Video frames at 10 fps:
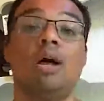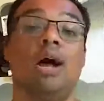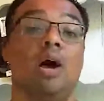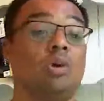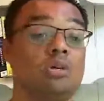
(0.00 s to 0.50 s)

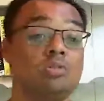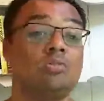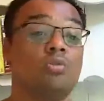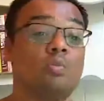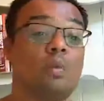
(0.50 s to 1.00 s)
And we're going to
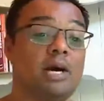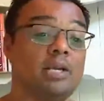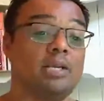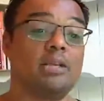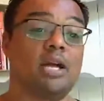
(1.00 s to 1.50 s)
talk about it in
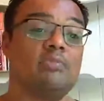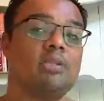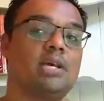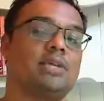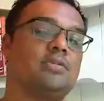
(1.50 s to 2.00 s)
the coming
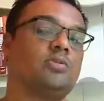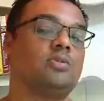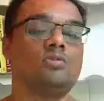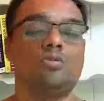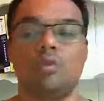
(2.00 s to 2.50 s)
days. We're going to
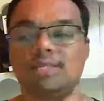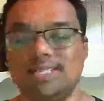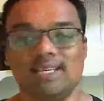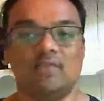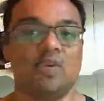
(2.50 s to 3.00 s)
talk about
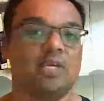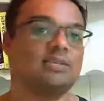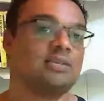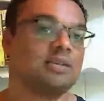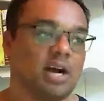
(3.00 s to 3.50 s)
CVs
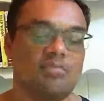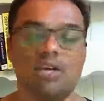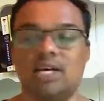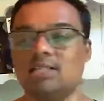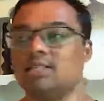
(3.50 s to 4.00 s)
and cover
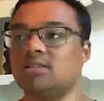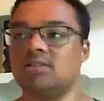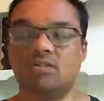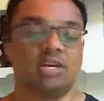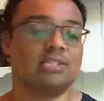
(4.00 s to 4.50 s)
letters and
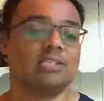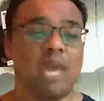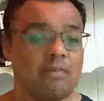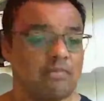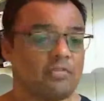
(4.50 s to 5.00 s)
online tips,
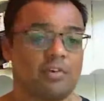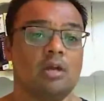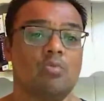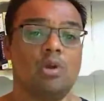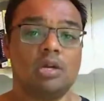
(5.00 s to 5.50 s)
everything.
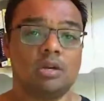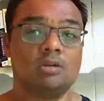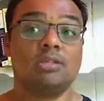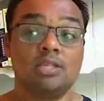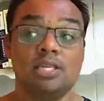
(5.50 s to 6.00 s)
We're going to,
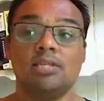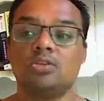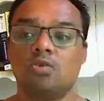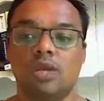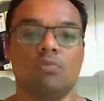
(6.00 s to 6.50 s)
because these
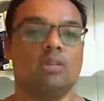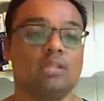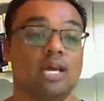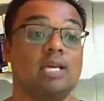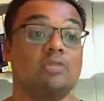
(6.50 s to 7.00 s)
21
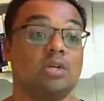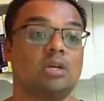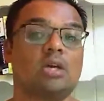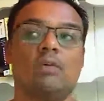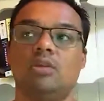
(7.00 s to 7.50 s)
days, we're going to
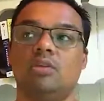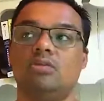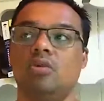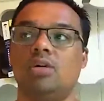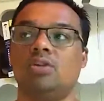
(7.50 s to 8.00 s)
cover those
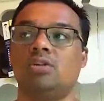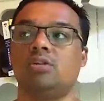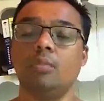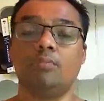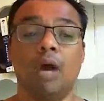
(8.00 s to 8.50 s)

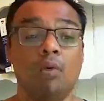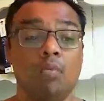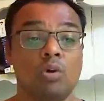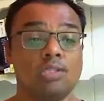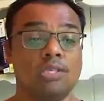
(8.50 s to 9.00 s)
questions. But I
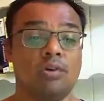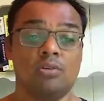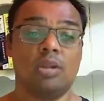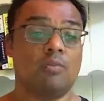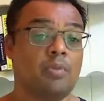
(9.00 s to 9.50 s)
want to tell you,
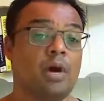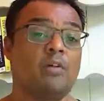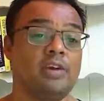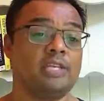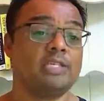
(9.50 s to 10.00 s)
like,
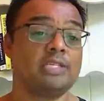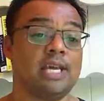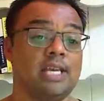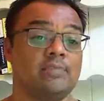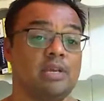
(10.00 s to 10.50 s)
perfect is the
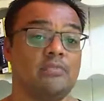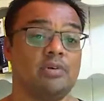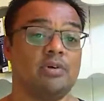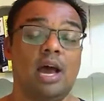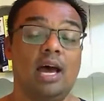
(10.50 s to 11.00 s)
enemy of
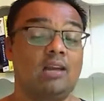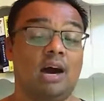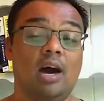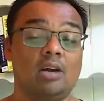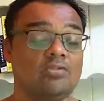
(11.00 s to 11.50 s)
good. And
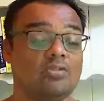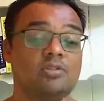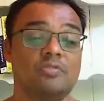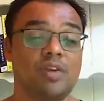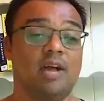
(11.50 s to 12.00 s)
hundreds of
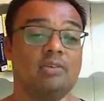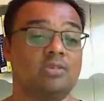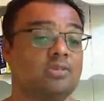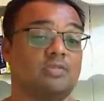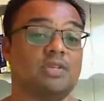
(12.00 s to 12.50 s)

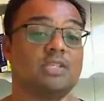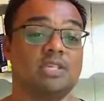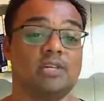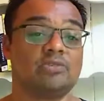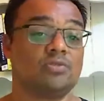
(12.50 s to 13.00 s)
thousands of
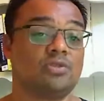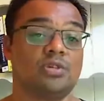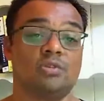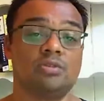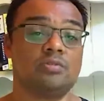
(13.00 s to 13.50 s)
international
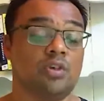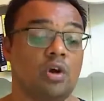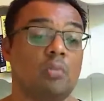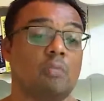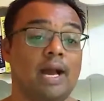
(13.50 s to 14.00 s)
students have
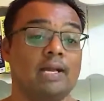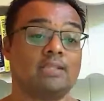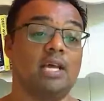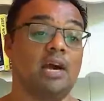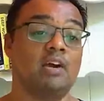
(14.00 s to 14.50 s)
gone back to
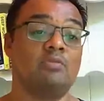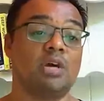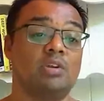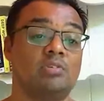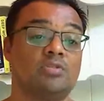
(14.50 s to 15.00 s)
their home
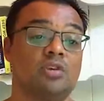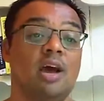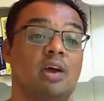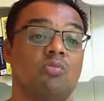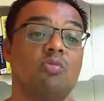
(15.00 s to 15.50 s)
country
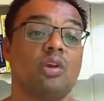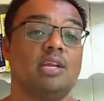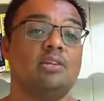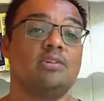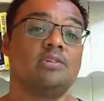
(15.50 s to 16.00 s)
and really
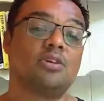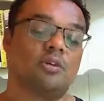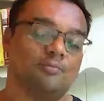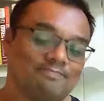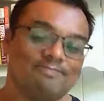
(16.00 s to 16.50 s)
just
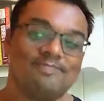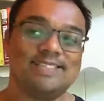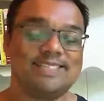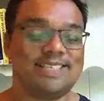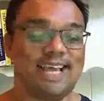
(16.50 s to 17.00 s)
gone,
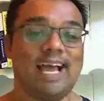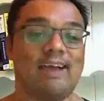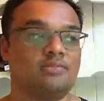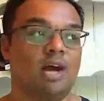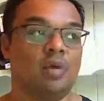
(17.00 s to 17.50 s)

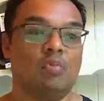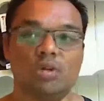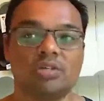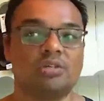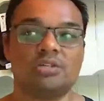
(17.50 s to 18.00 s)
damn, I wish
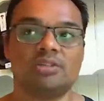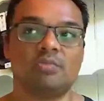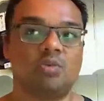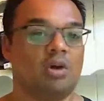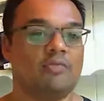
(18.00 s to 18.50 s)
I'd just
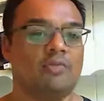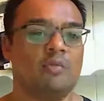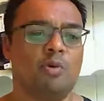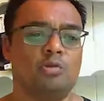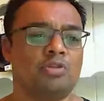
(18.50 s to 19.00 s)
applied for
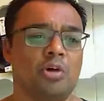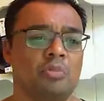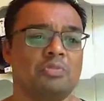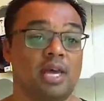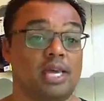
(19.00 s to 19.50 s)
more
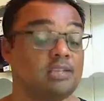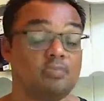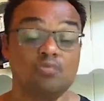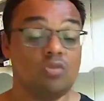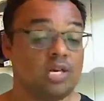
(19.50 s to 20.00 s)
jobs. It's
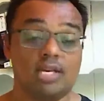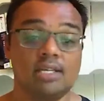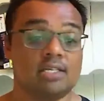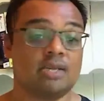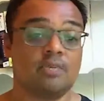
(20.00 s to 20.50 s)
really as
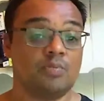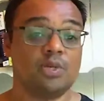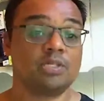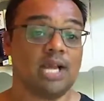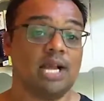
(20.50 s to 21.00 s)
simple as
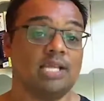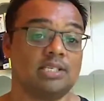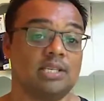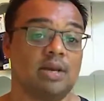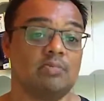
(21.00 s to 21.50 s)
that. It's
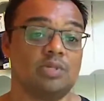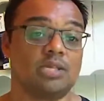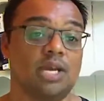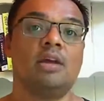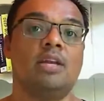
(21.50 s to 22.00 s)
a numbers
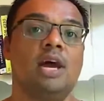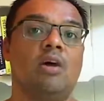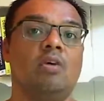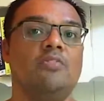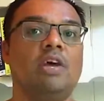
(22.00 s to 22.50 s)
game.
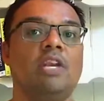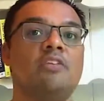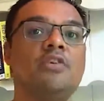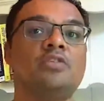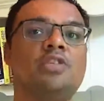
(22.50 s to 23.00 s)
Now, if any
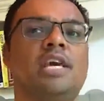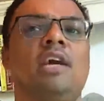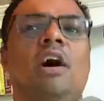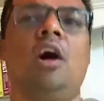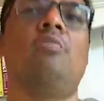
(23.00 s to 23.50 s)
of you are sitting
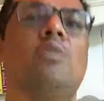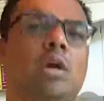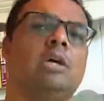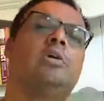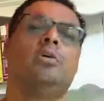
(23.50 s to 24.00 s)
at home, you're
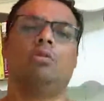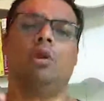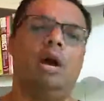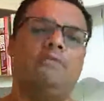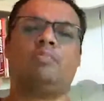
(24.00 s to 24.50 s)
like, well,
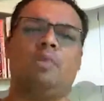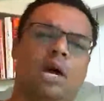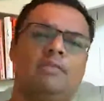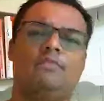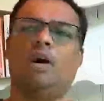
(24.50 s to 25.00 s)
I've
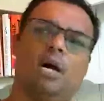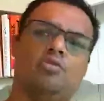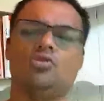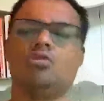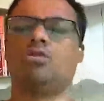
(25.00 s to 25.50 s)
applied for
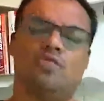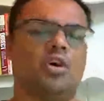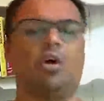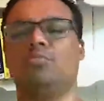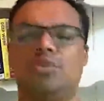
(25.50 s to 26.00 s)
hundreds of
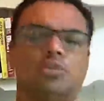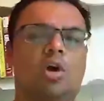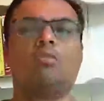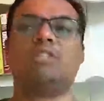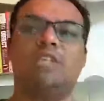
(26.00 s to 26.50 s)
jobs and
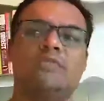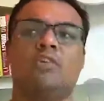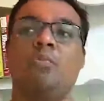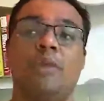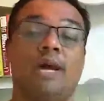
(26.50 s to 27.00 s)
no one's ever
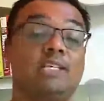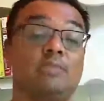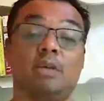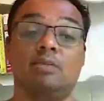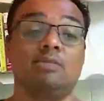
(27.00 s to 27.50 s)
got back to
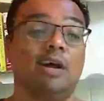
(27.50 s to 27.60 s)
me.